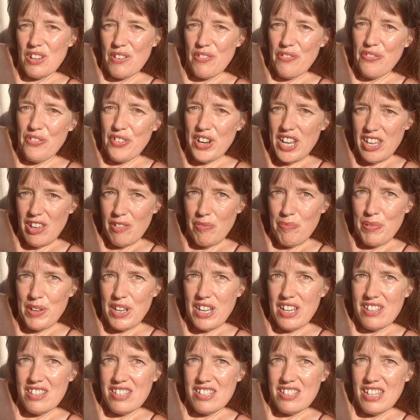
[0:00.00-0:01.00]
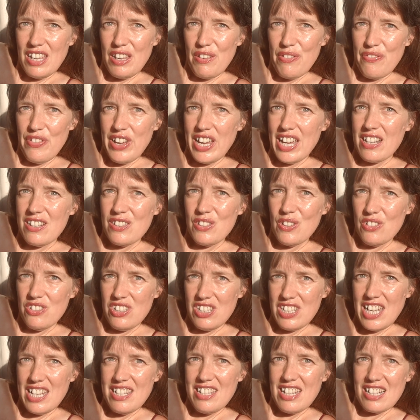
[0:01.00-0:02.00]
free of birth defects or
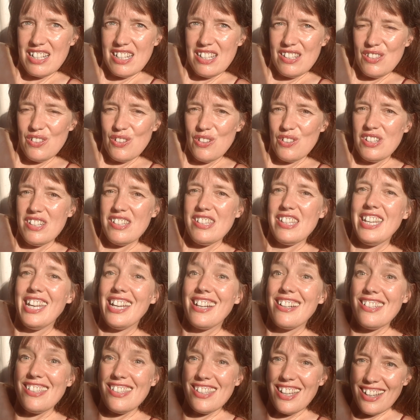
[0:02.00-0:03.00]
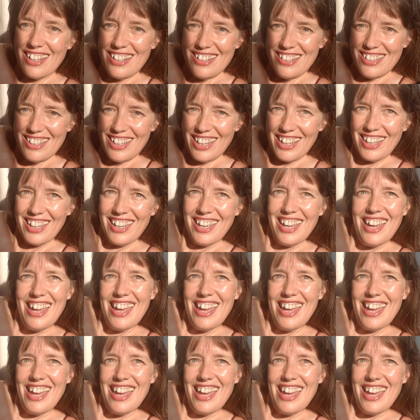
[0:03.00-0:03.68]
genetic disorders, in exciting